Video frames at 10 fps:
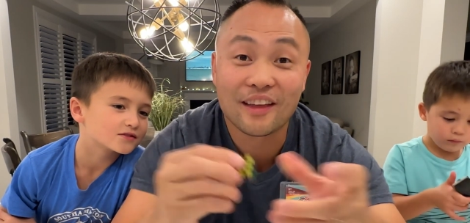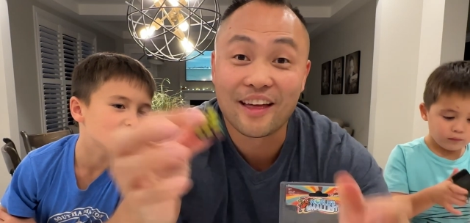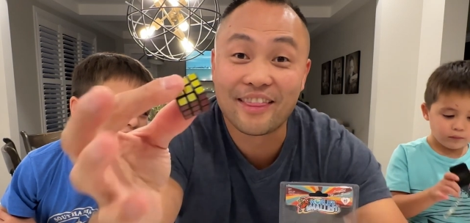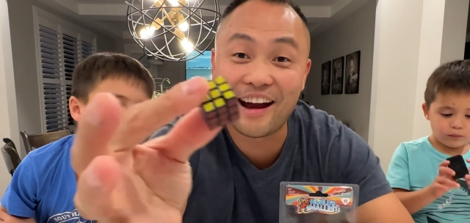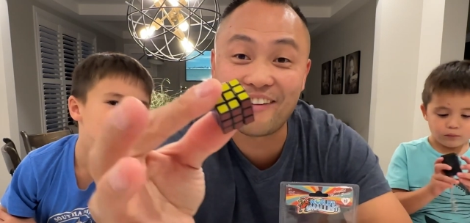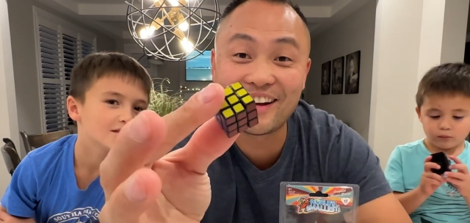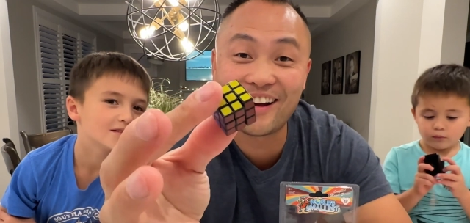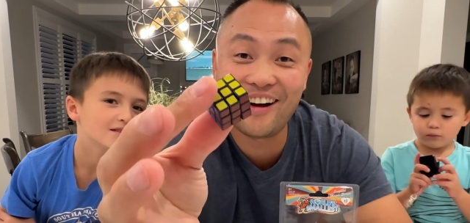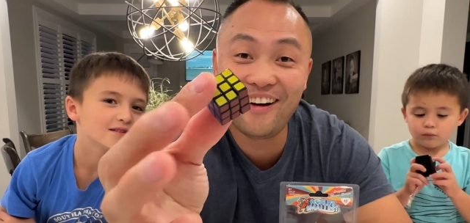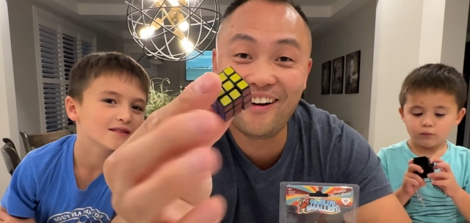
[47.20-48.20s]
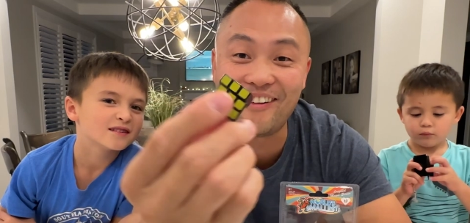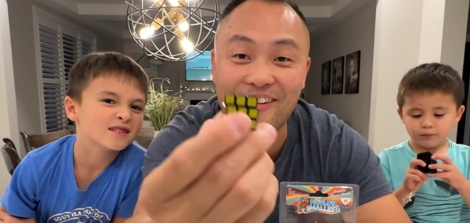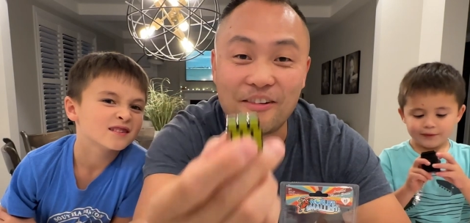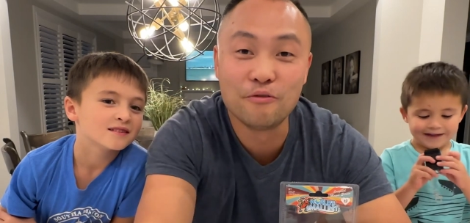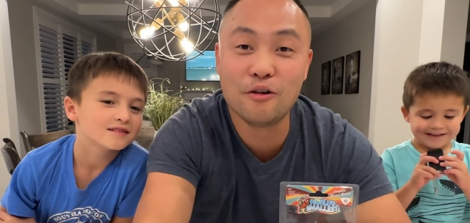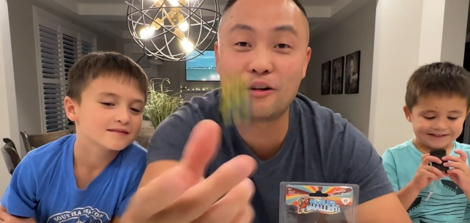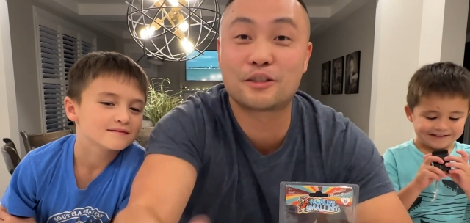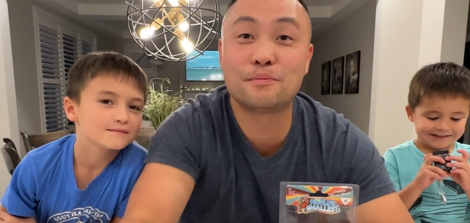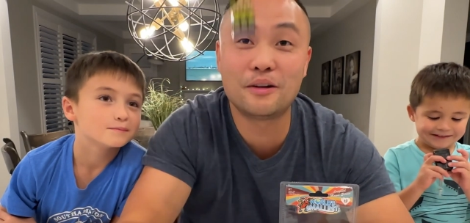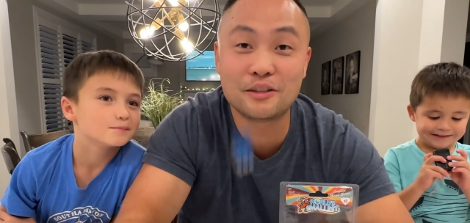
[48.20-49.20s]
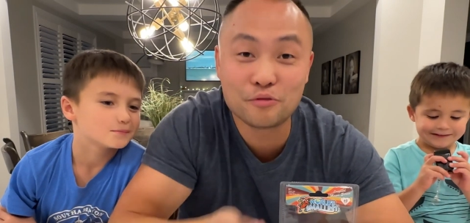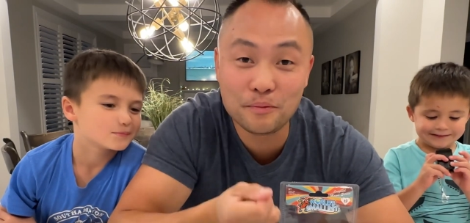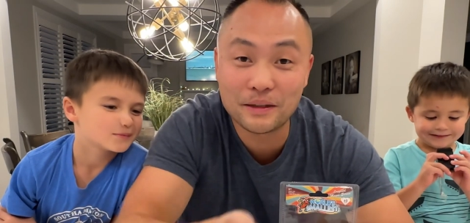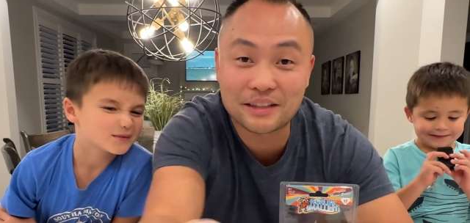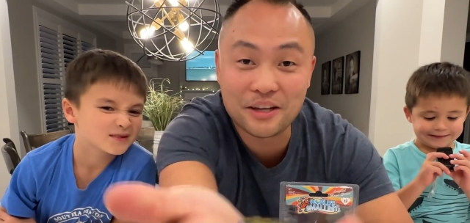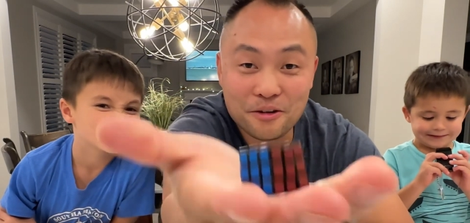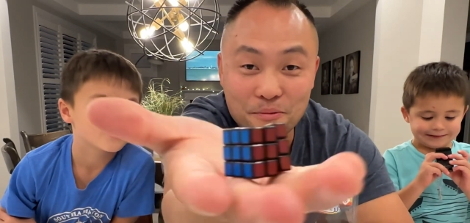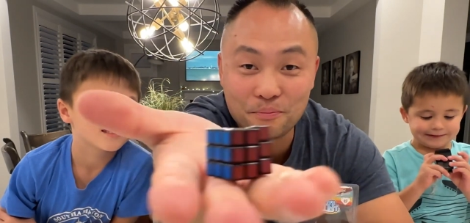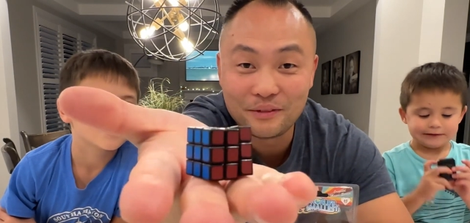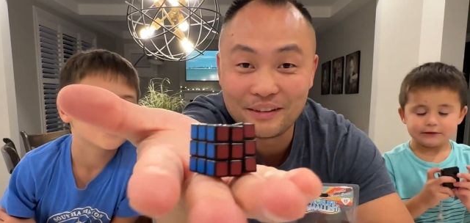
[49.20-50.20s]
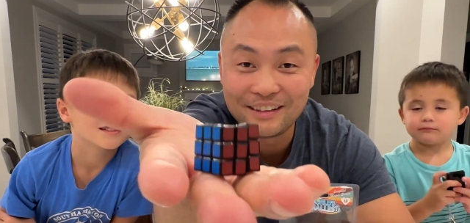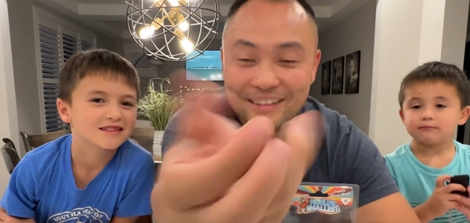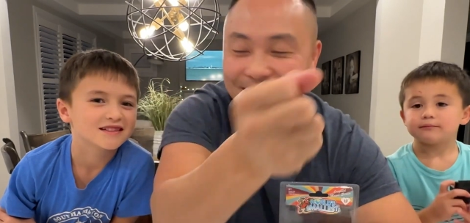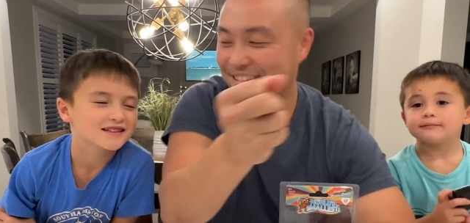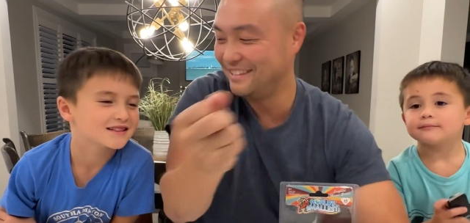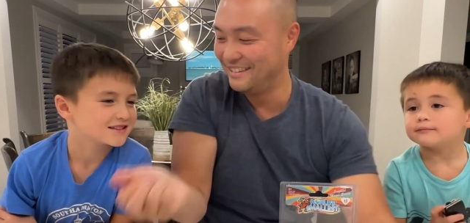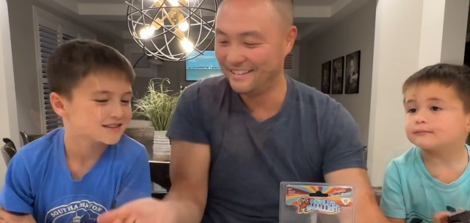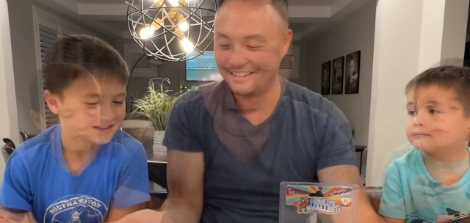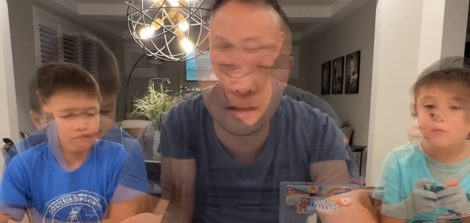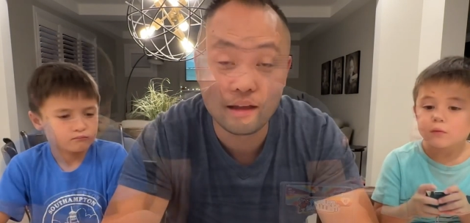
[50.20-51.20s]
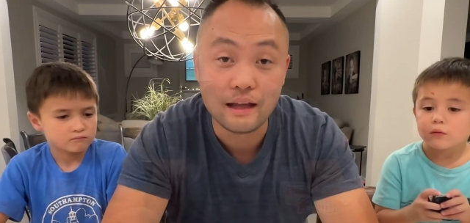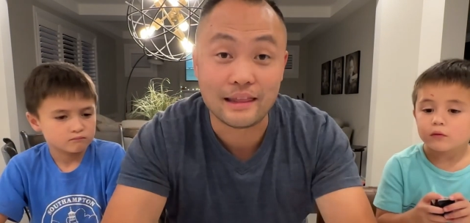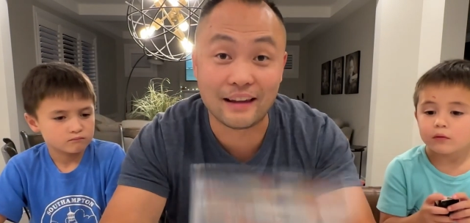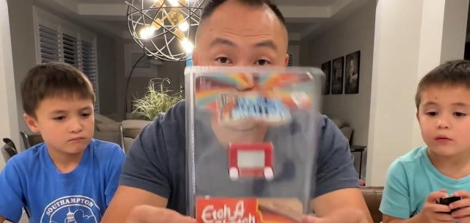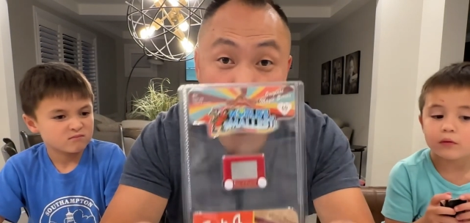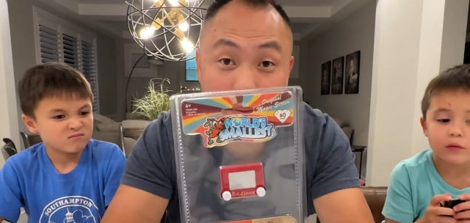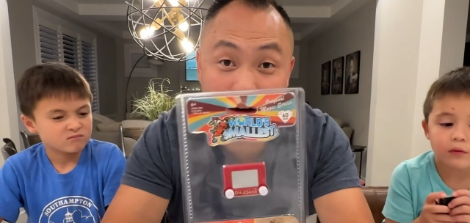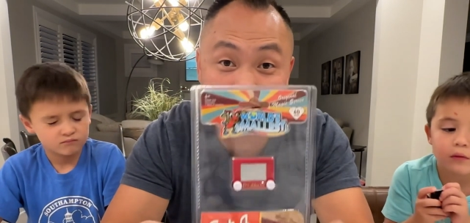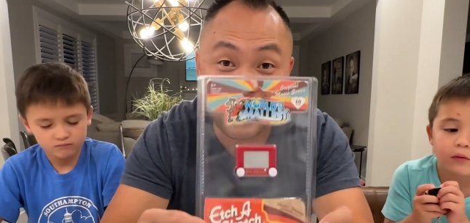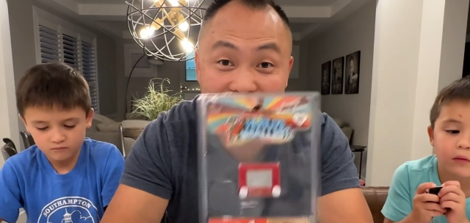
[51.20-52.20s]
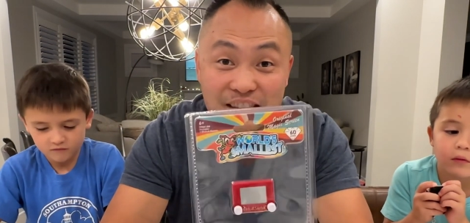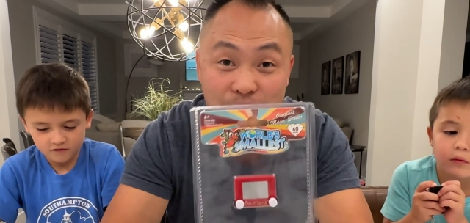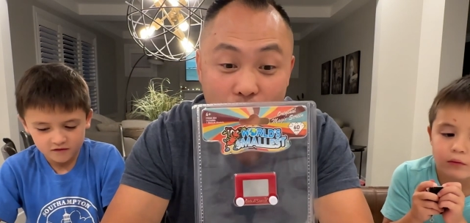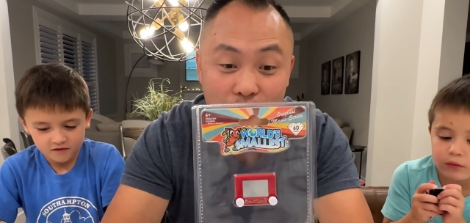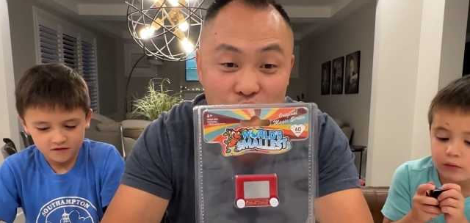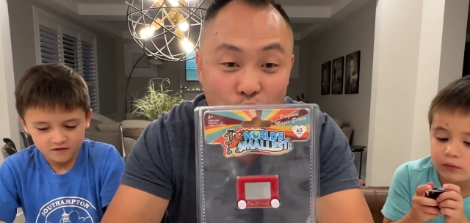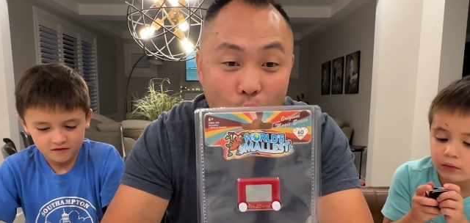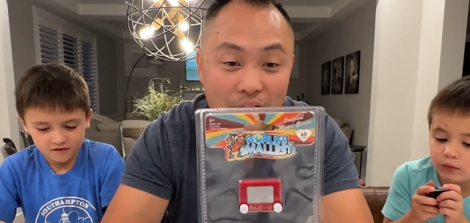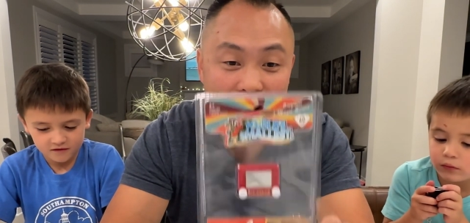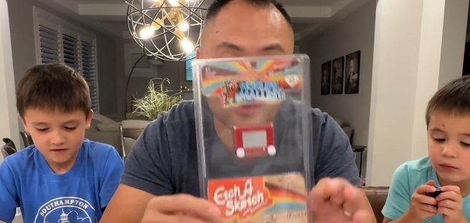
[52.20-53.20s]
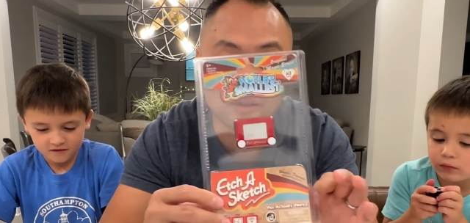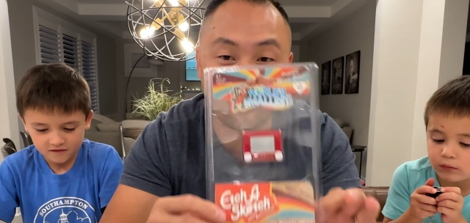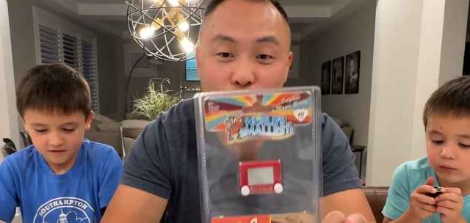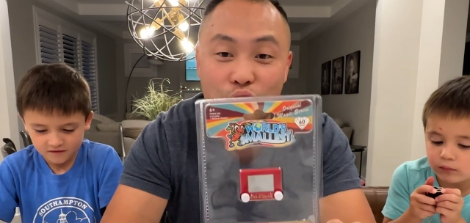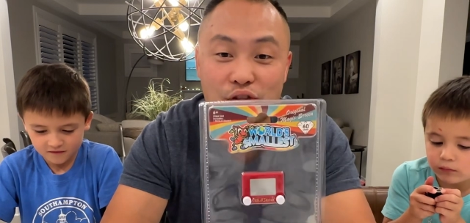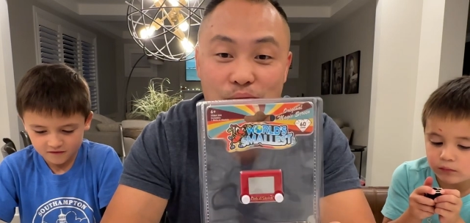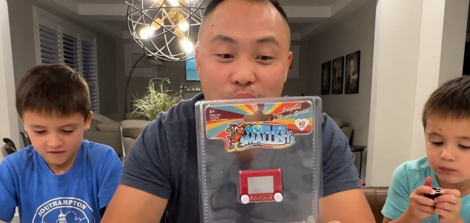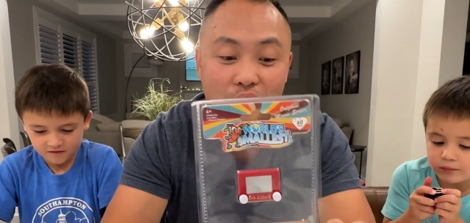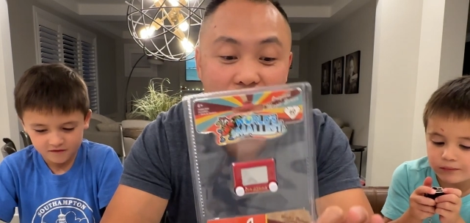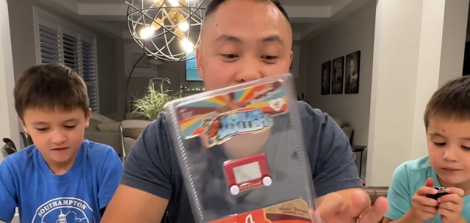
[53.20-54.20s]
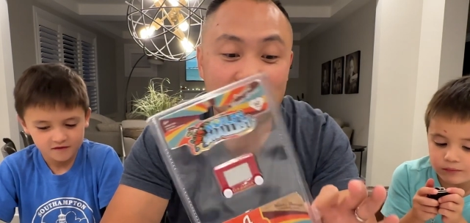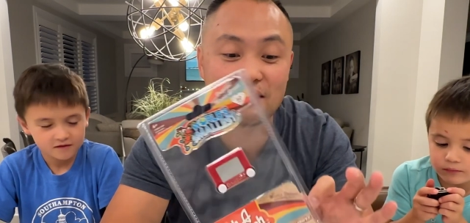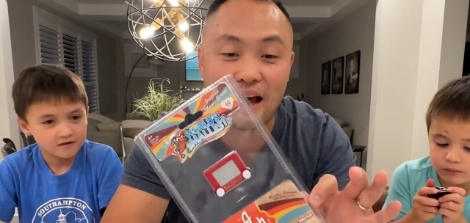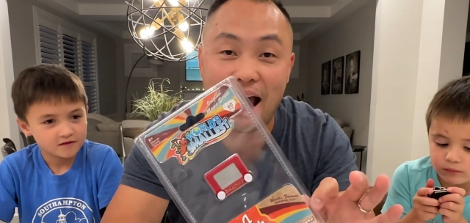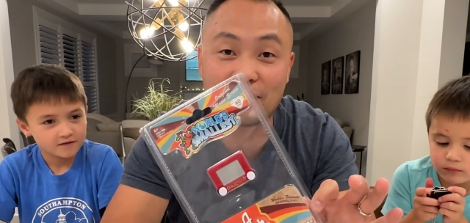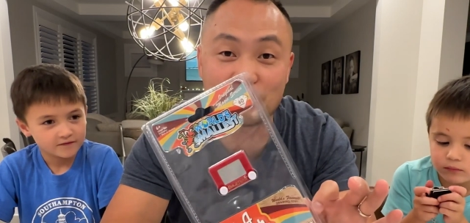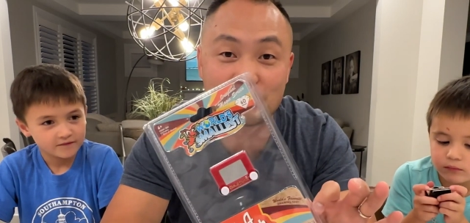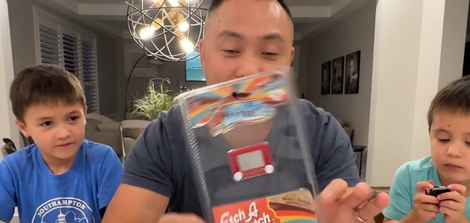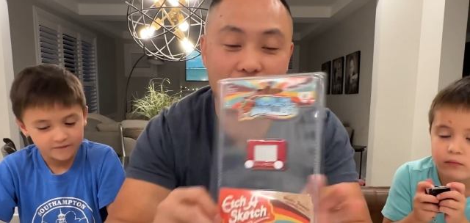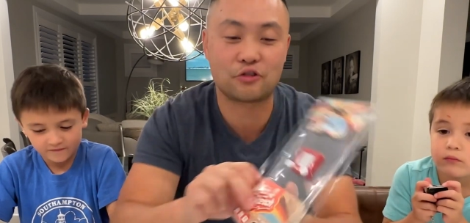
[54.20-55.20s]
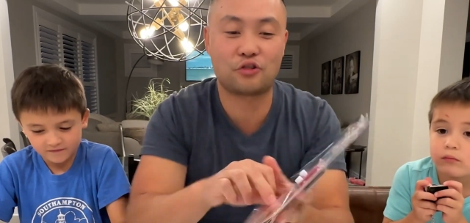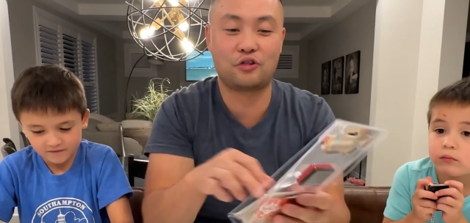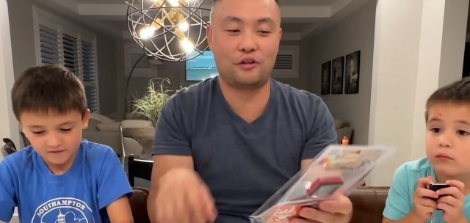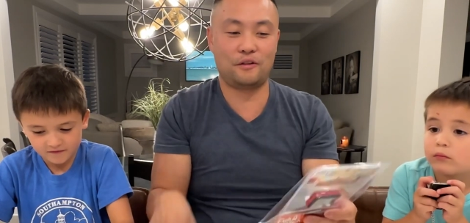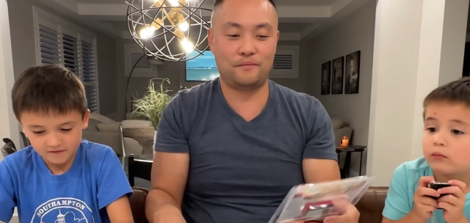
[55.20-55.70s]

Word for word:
Speaker 1: There we go! World's smallest Rubik's Cube. Now let's open our last smallest toy, the world's smallest Etch-a-Sketch.